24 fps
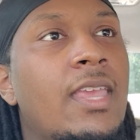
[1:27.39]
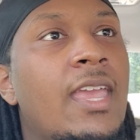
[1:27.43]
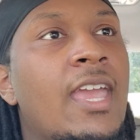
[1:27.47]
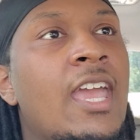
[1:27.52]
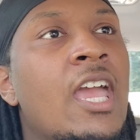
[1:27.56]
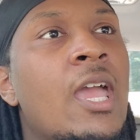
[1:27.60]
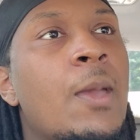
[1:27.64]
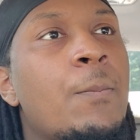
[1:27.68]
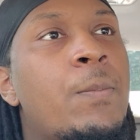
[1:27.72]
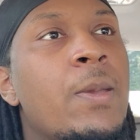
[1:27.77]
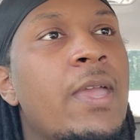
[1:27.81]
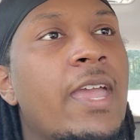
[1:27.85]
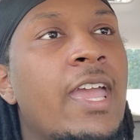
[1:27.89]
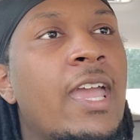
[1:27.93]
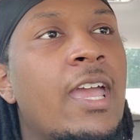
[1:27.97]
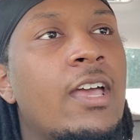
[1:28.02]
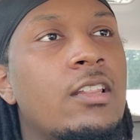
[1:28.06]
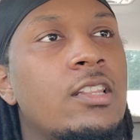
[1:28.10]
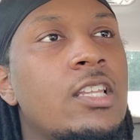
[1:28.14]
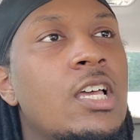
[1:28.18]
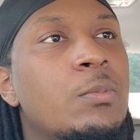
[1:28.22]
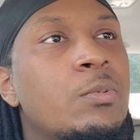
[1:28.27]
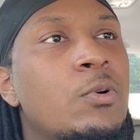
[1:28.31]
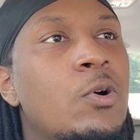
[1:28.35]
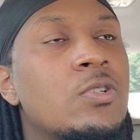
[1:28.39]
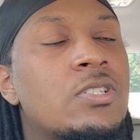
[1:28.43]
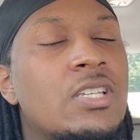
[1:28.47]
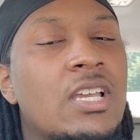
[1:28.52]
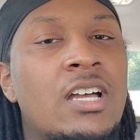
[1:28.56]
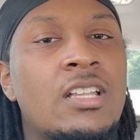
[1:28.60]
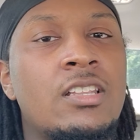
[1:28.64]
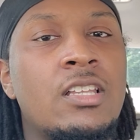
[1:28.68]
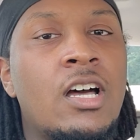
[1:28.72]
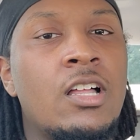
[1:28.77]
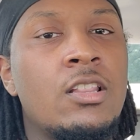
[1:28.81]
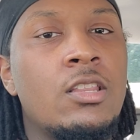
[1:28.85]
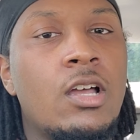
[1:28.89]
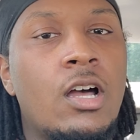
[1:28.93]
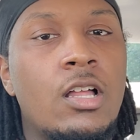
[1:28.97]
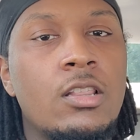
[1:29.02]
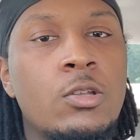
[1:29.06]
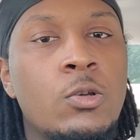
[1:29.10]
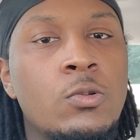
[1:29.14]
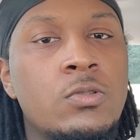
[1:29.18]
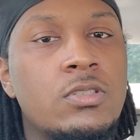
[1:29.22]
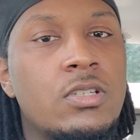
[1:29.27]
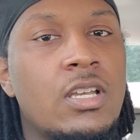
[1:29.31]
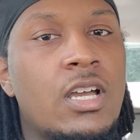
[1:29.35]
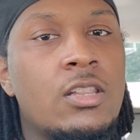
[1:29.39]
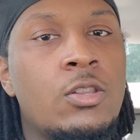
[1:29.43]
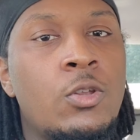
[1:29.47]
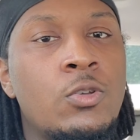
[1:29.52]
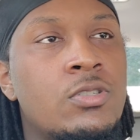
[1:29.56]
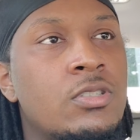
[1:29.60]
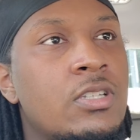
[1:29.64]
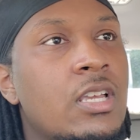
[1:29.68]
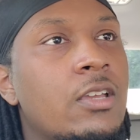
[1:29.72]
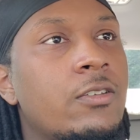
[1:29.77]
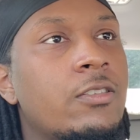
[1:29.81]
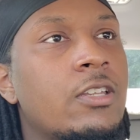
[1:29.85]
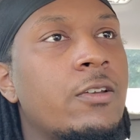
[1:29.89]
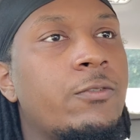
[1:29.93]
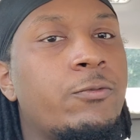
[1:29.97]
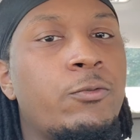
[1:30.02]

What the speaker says: and liberals are losing their